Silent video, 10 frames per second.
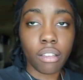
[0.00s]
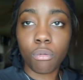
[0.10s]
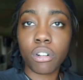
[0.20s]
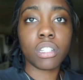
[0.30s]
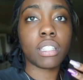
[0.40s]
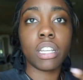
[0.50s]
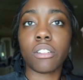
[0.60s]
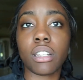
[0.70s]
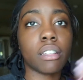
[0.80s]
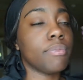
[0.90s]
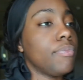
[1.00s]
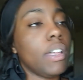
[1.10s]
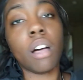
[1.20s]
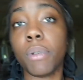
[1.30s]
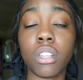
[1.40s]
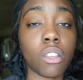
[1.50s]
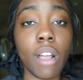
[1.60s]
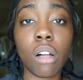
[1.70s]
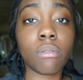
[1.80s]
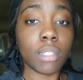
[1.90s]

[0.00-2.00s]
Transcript: we're just here to help each other out.